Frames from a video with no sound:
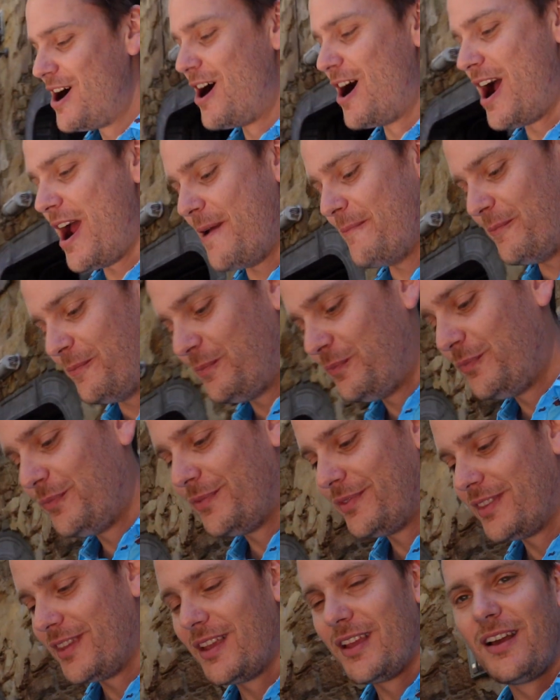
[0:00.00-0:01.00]
All right,
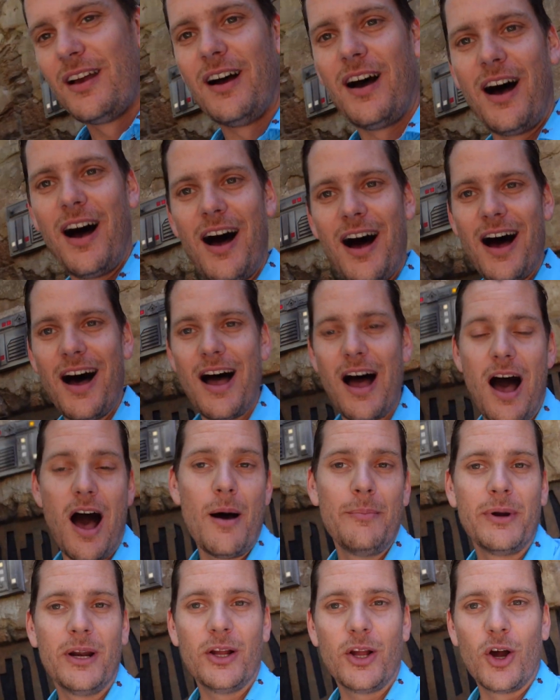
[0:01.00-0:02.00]

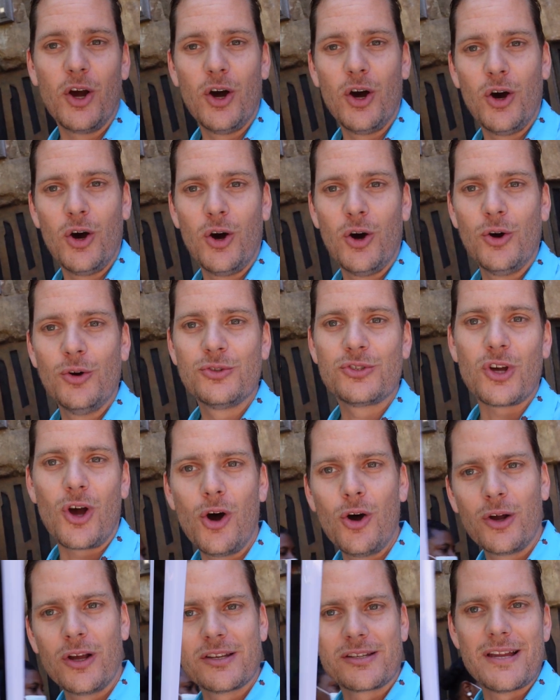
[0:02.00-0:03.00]
I'm gonna go to
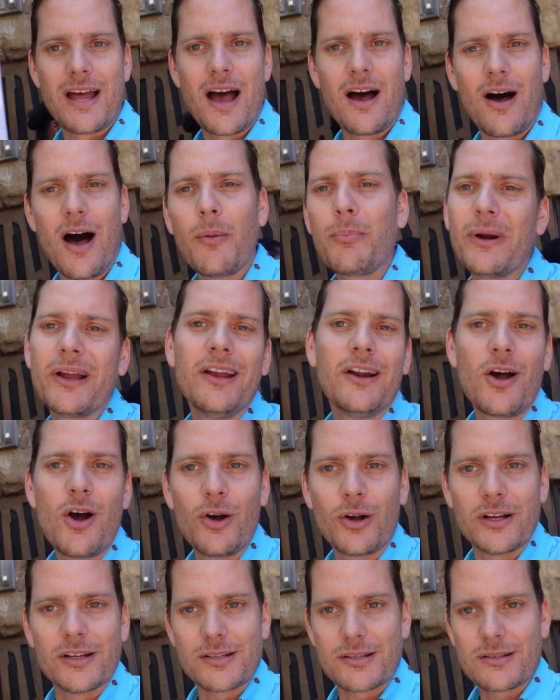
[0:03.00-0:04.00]
Oga's now. I'll bring you to
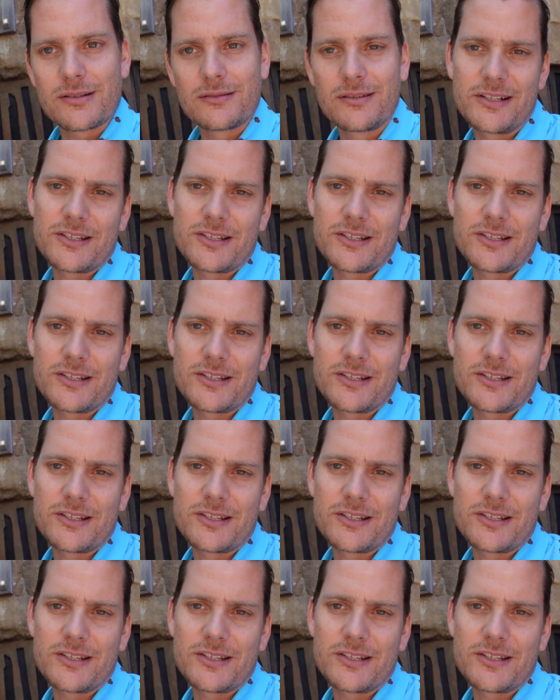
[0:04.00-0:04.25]
Oga's.